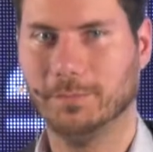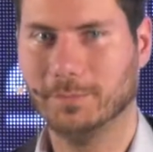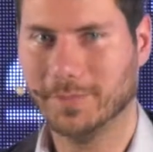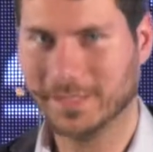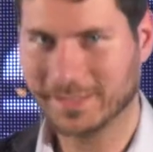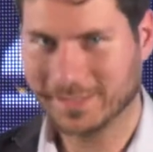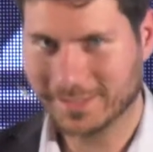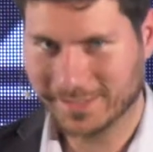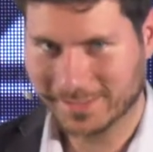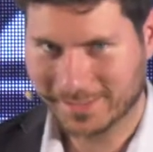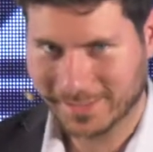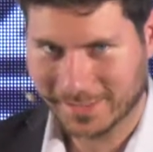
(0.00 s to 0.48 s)

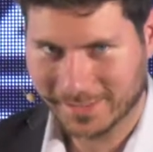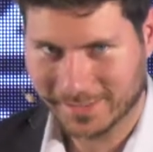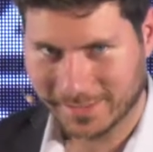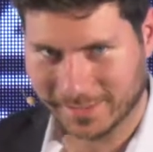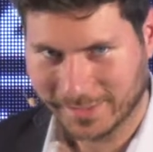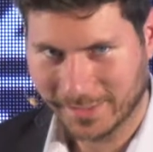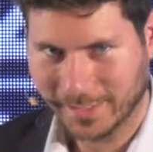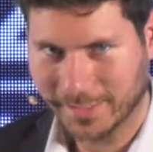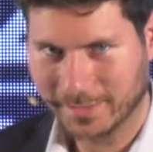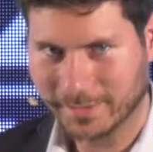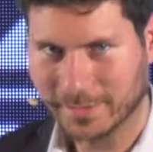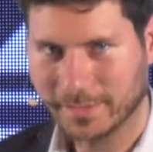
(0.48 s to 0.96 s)
But as I
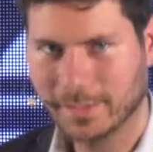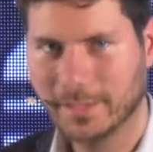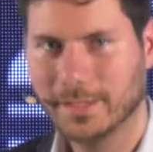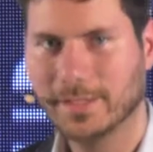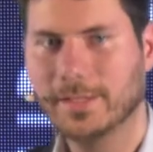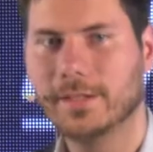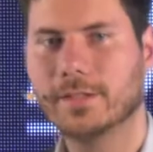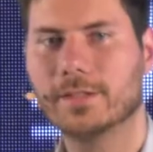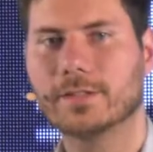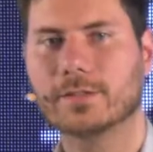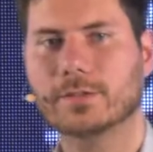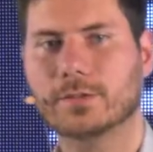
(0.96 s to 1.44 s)
said,
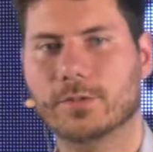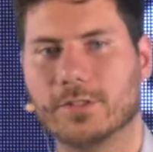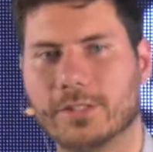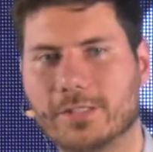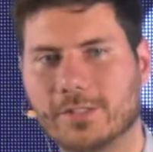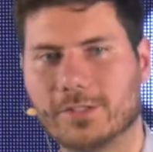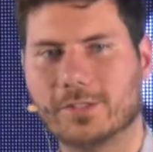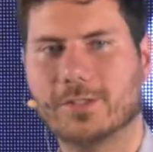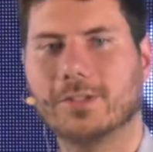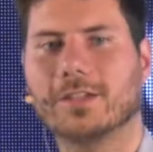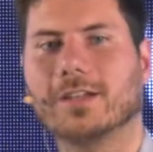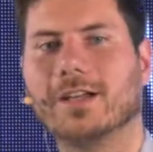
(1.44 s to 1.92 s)

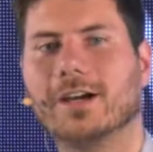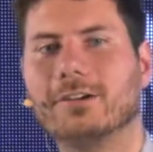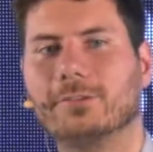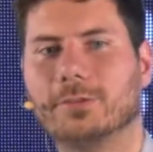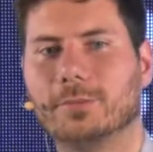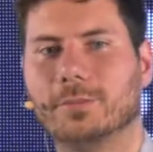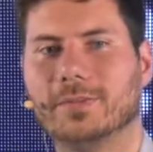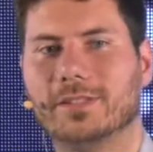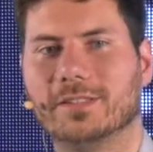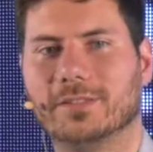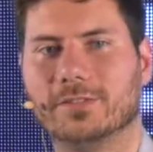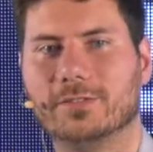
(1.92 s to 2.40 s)
Croatian
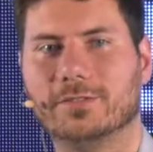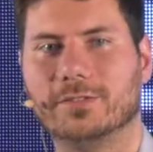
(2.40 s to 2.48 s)
government